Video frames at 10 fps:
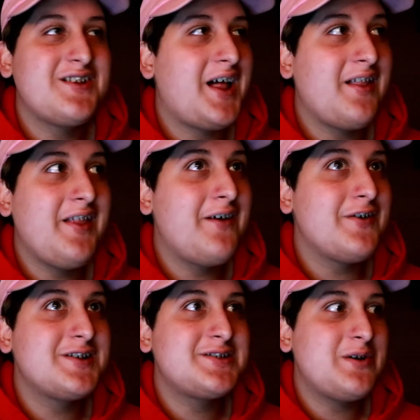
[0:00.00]
I love
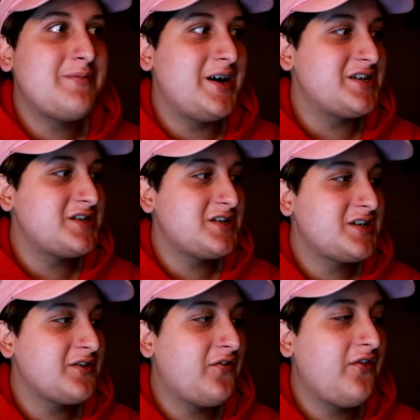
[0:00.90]
her so much.
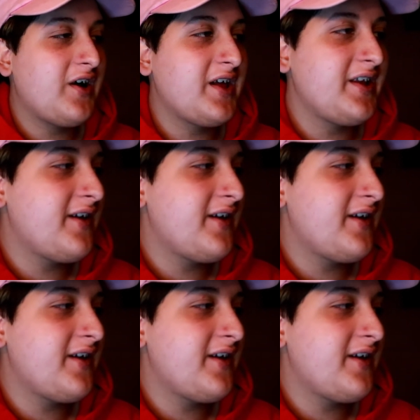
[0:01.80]
She's a fucking